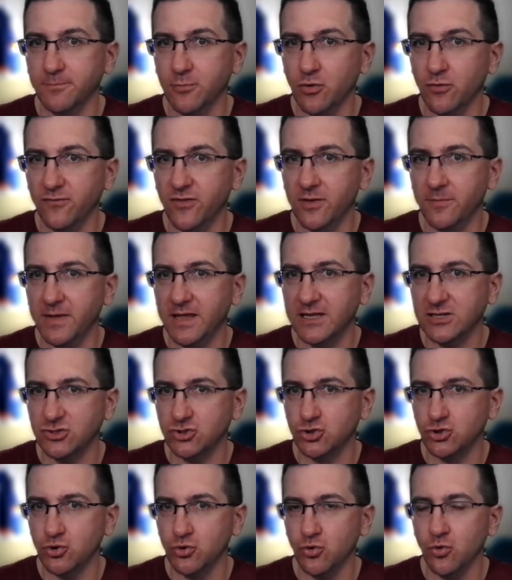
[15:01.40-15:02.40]
move them
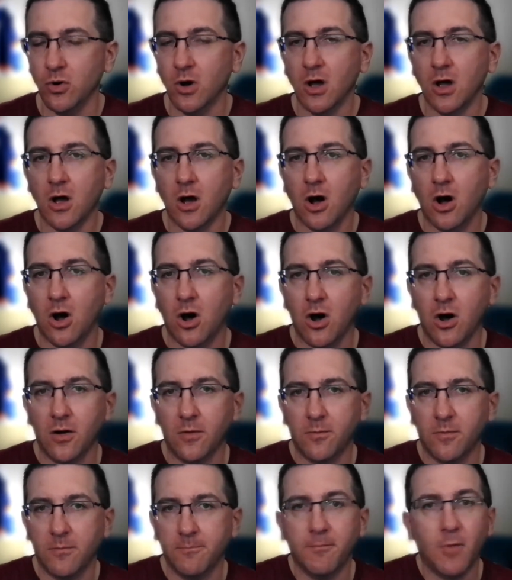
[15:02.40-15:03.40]
into uh,
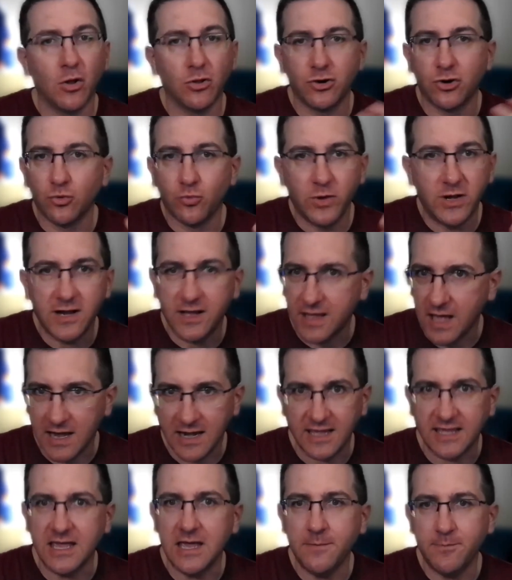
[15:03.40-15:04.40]
Mullet Arena, kind
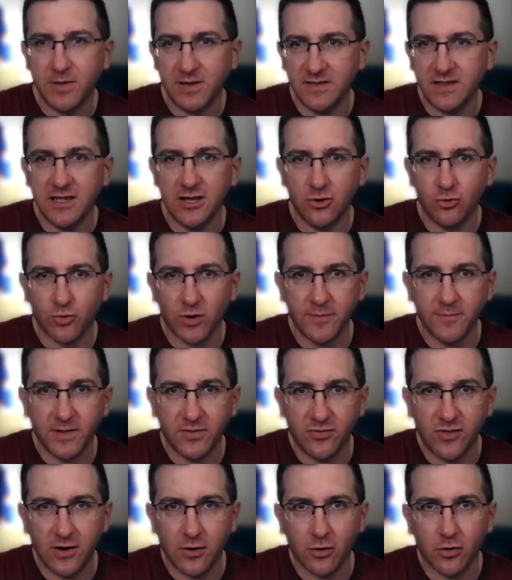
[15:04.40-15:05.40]
of keeping the
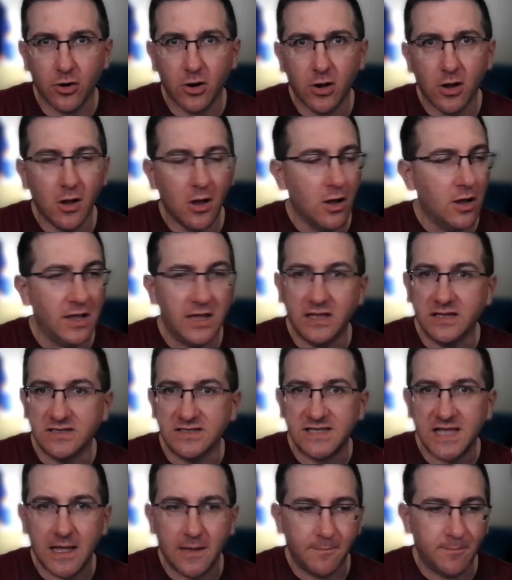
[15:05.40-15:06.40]
agreement there in
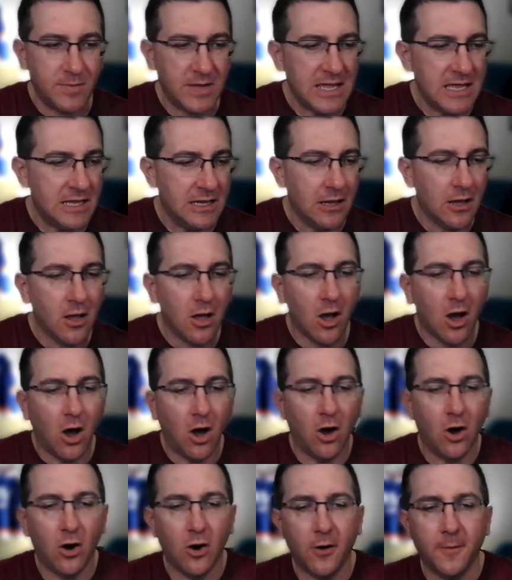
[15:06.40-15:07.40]
Tempe.
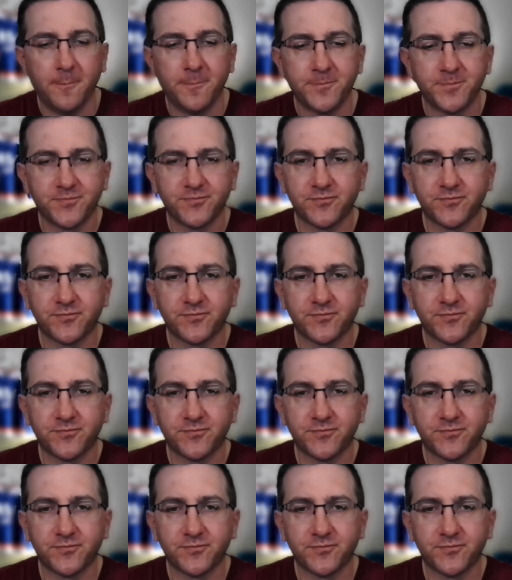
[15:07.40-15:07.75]
Um,